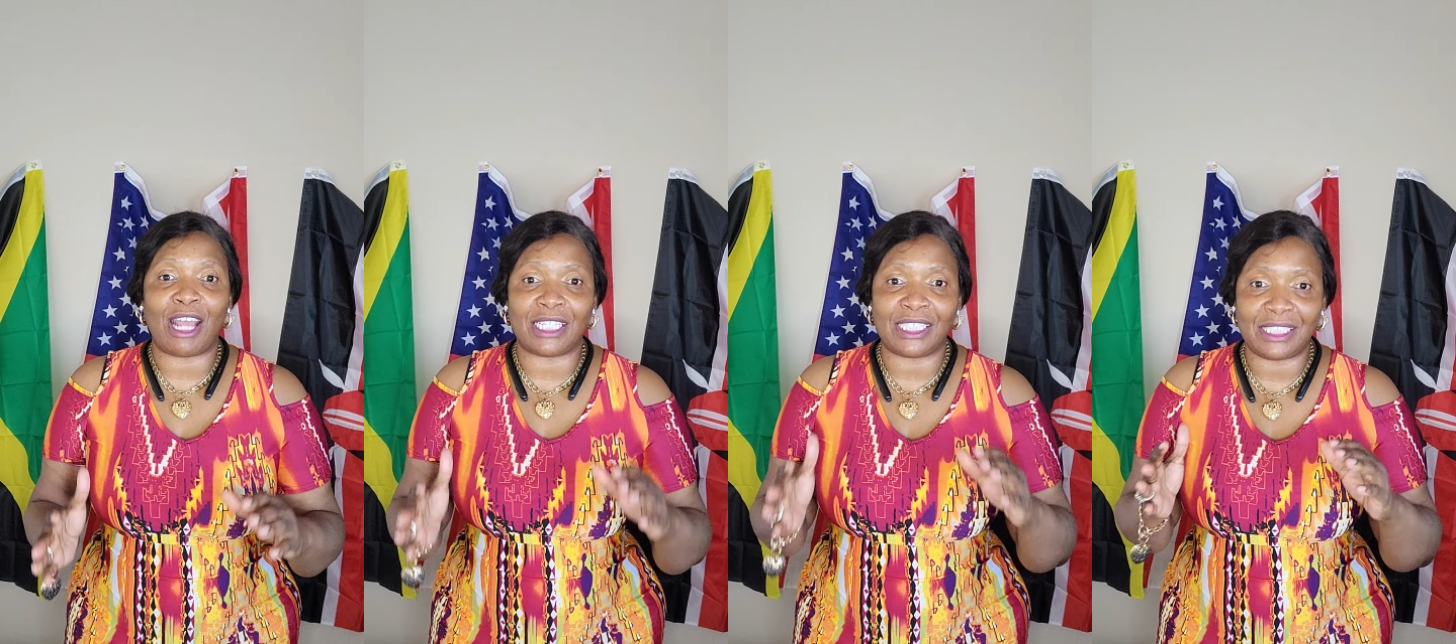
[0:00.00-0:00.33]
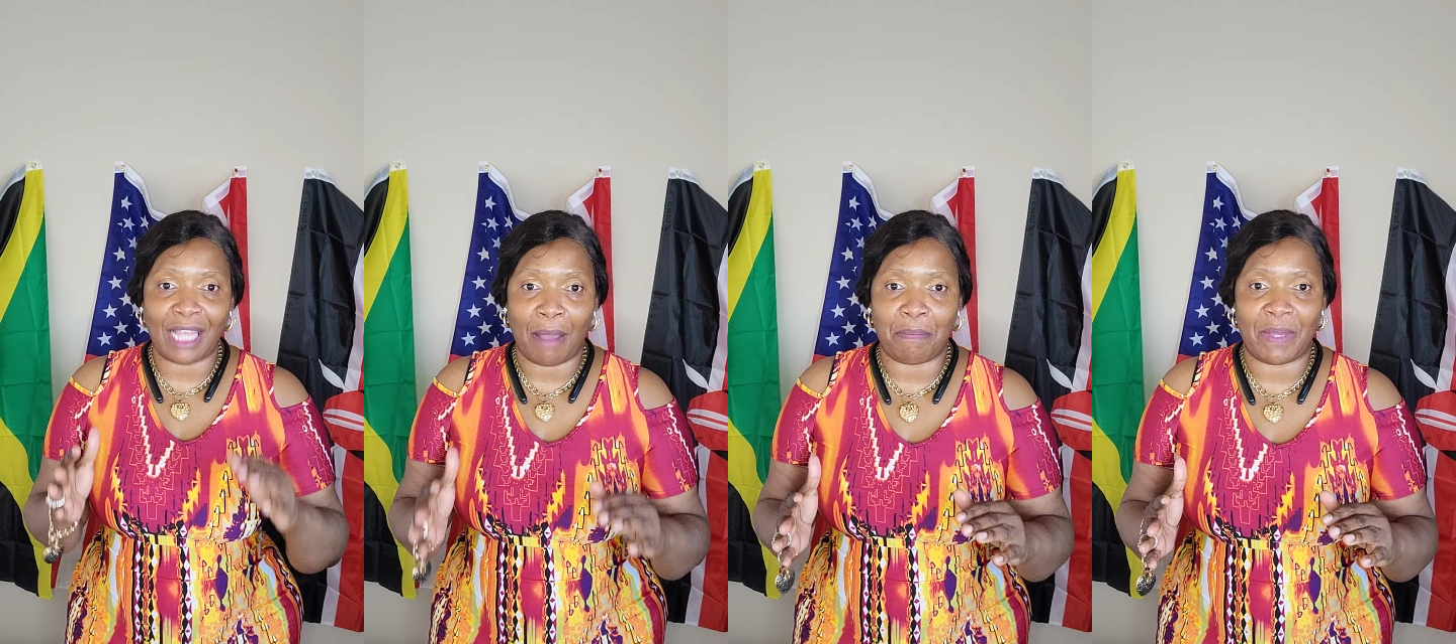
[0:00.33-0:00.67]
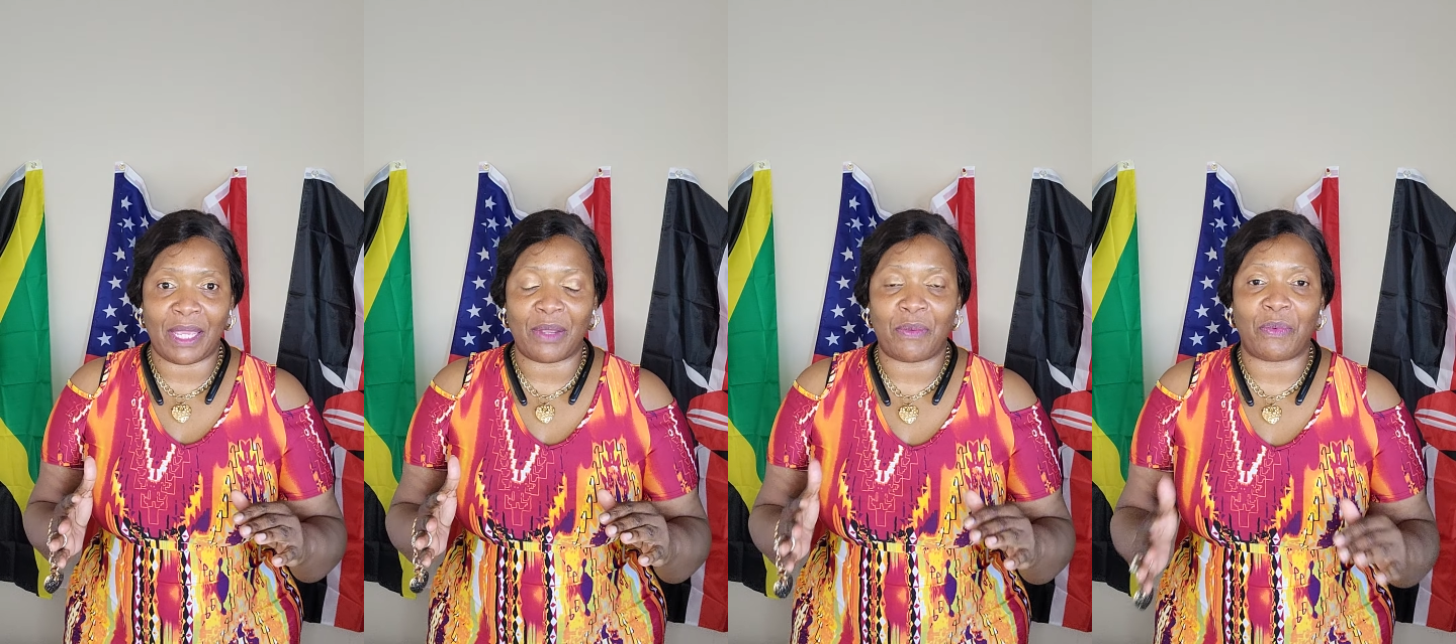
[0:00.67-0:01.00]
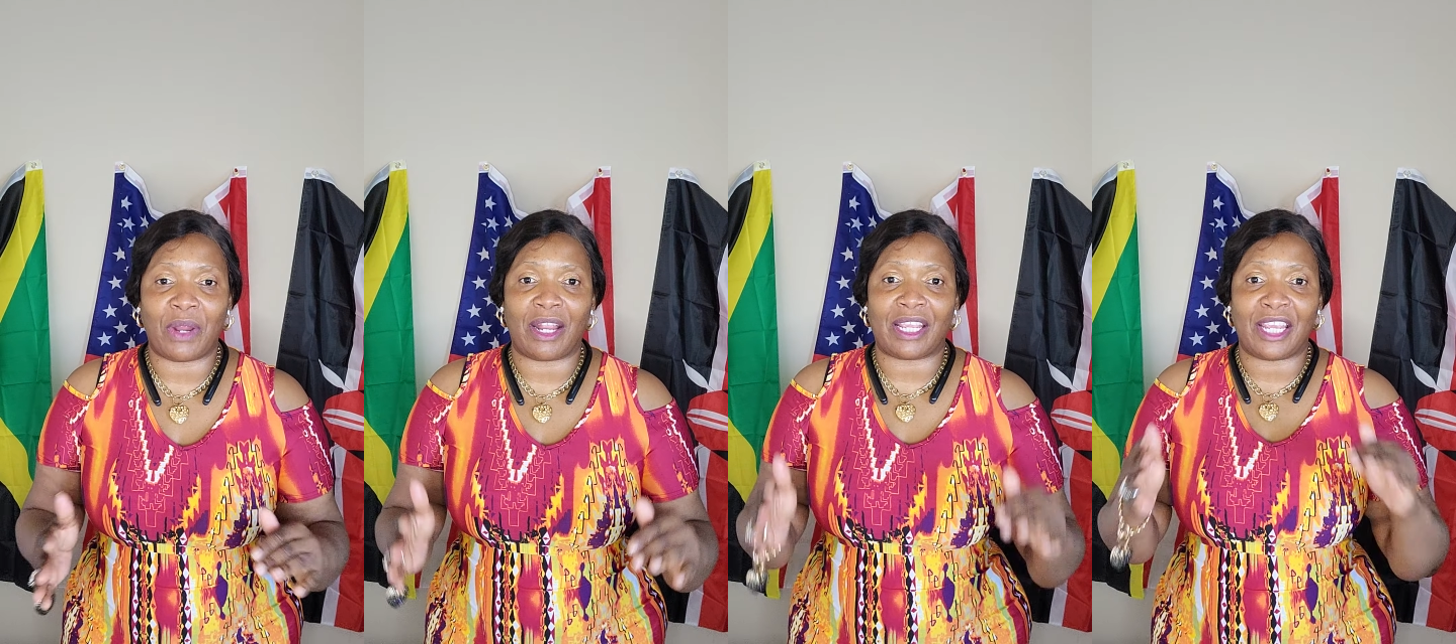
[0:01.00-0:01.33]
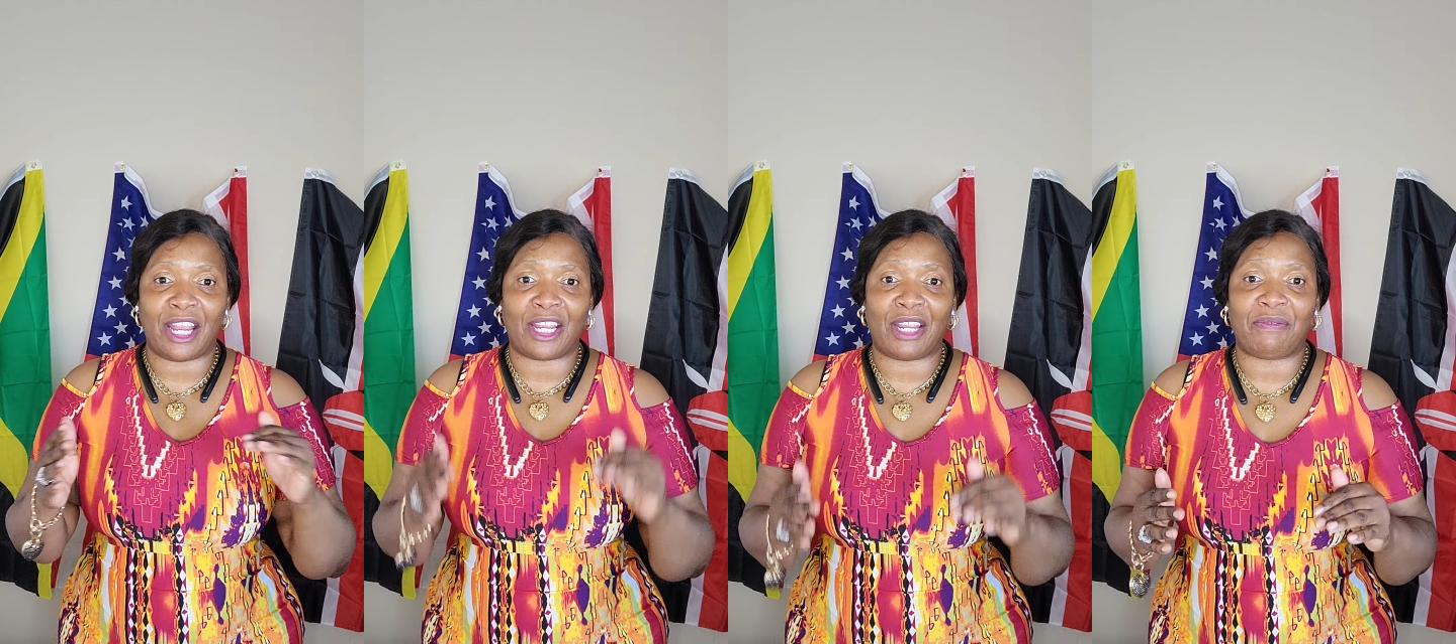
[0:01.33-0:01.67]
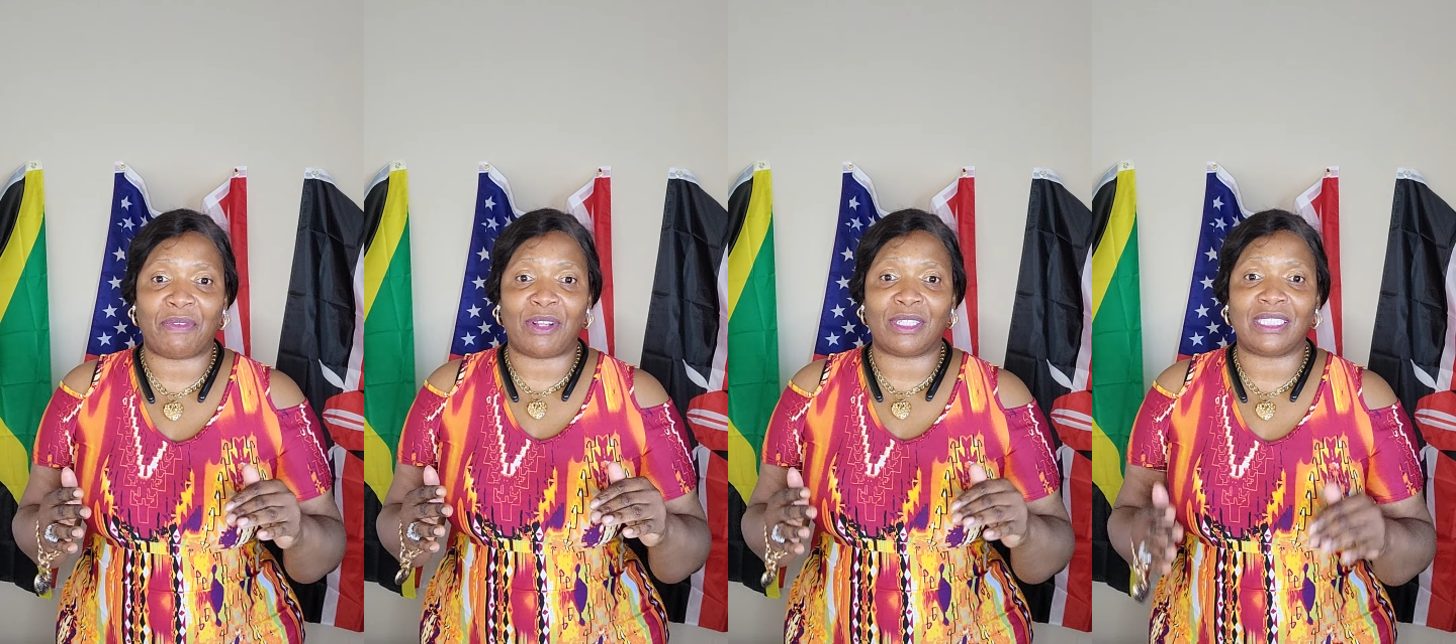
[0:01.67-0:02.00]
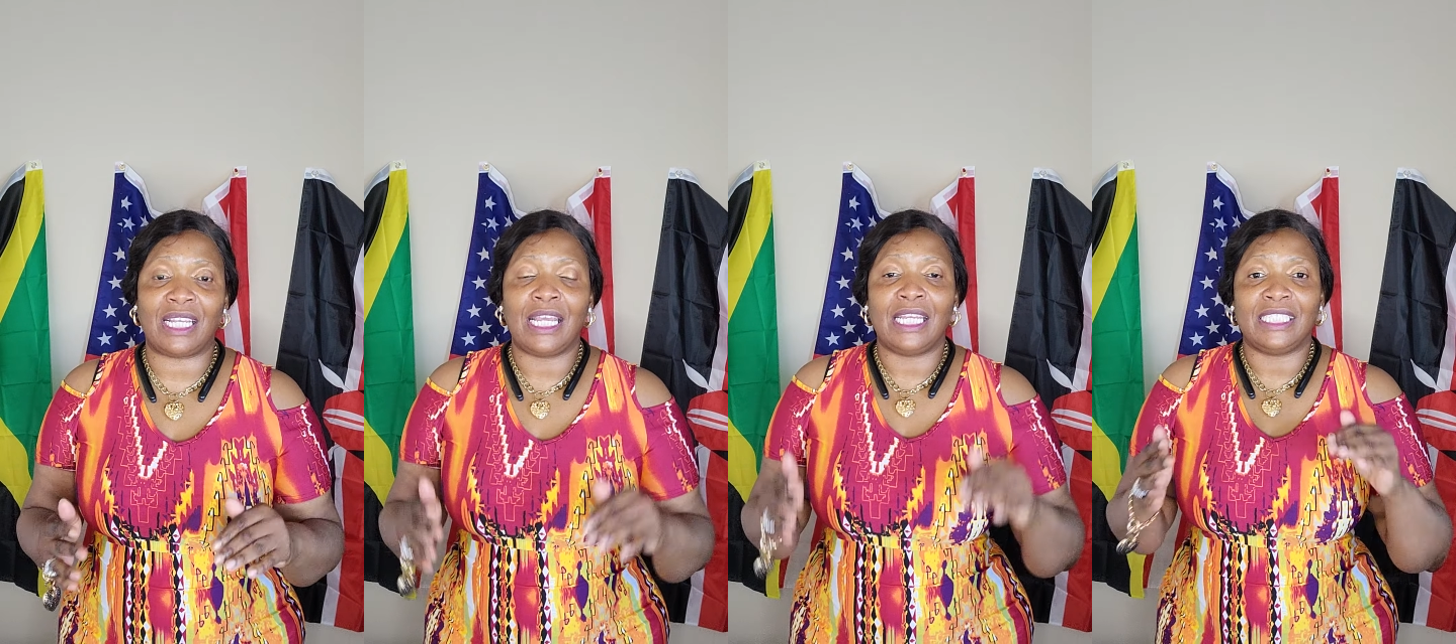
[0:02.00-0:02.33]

on the topic where caregivers